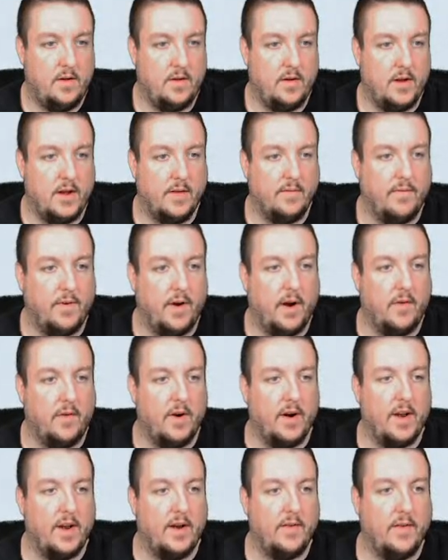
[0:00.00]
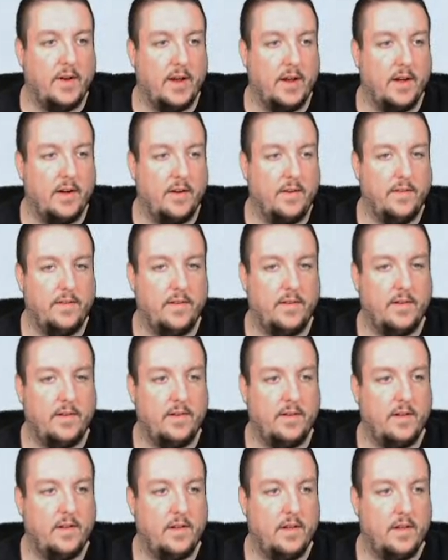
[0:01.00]
Come forward. There we go.
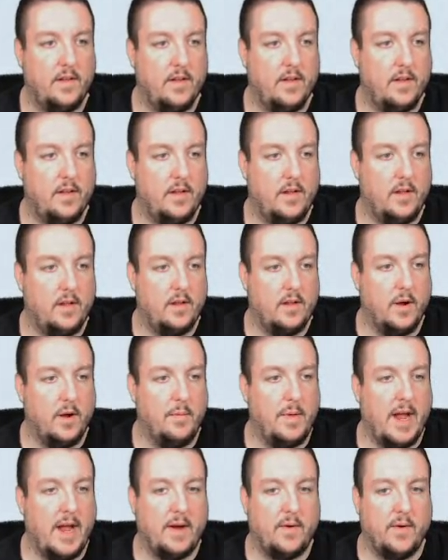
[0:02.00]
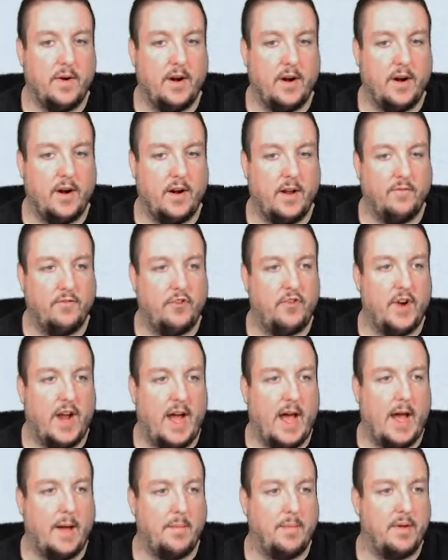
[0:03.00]
Go backward. I'm
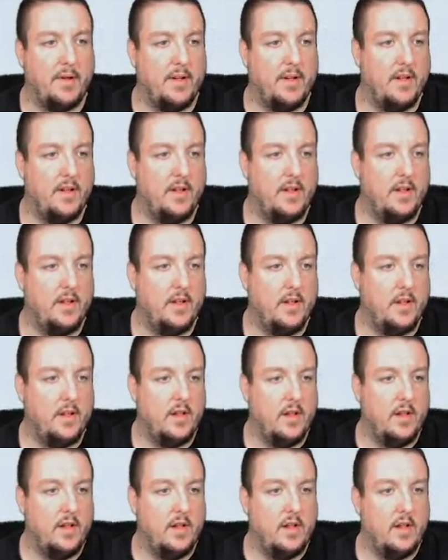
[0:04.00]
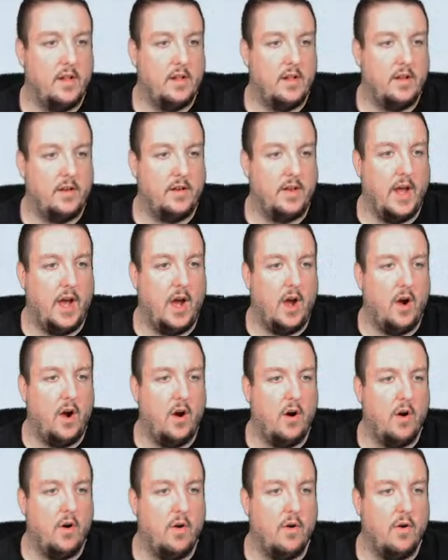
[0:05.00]
drop.
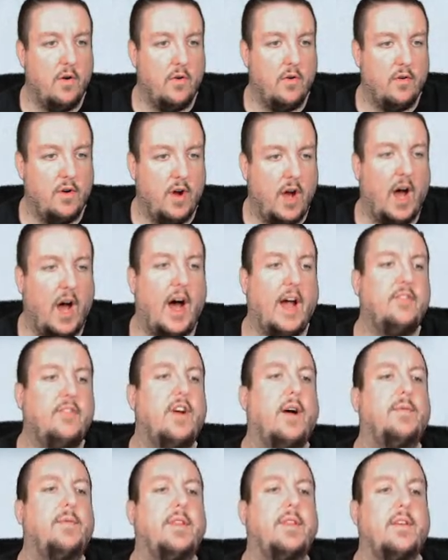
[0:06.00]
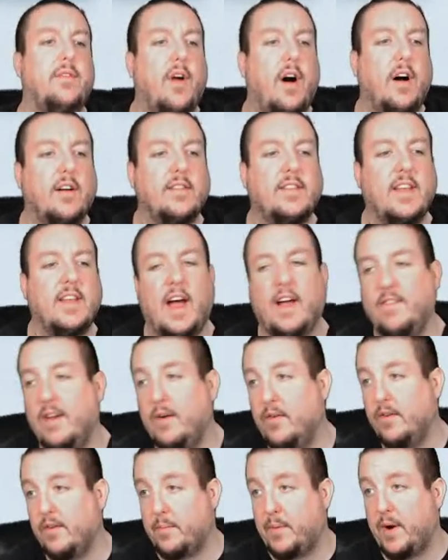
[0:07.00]
No. Oh, I dropped at the wrong time. That
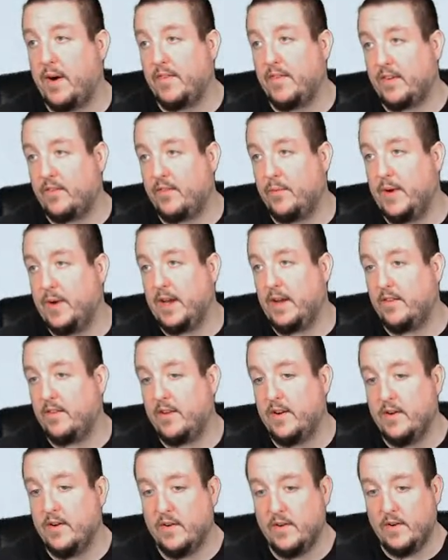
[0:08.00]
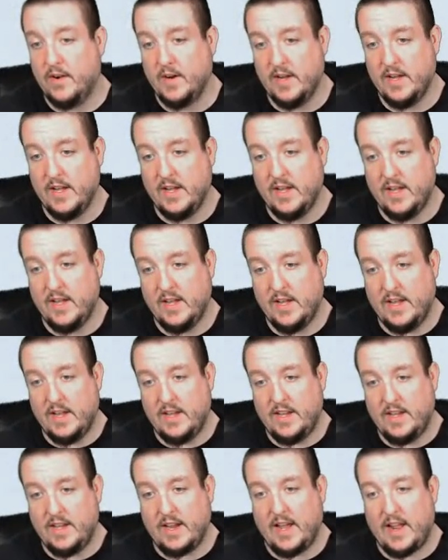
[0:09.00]
was a perfect swing, too.
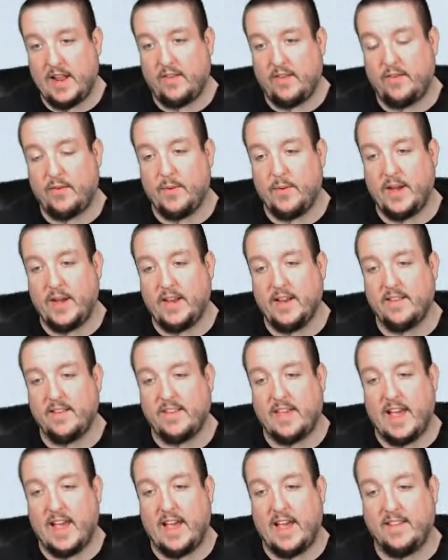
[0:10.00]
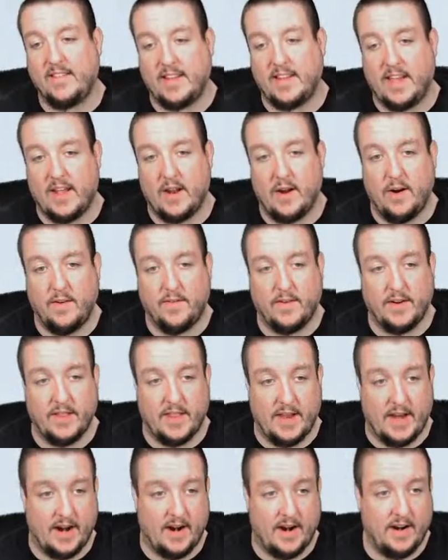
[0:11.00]
You got to swing this, guys, to get over
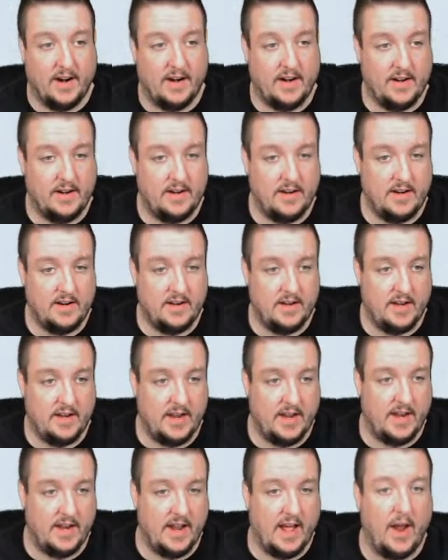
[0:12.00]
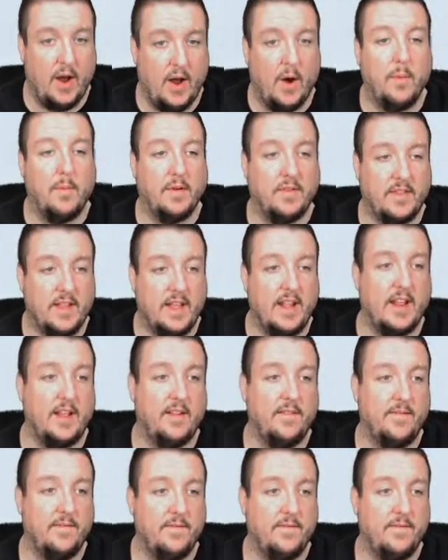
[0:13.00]
there. And I almost did it.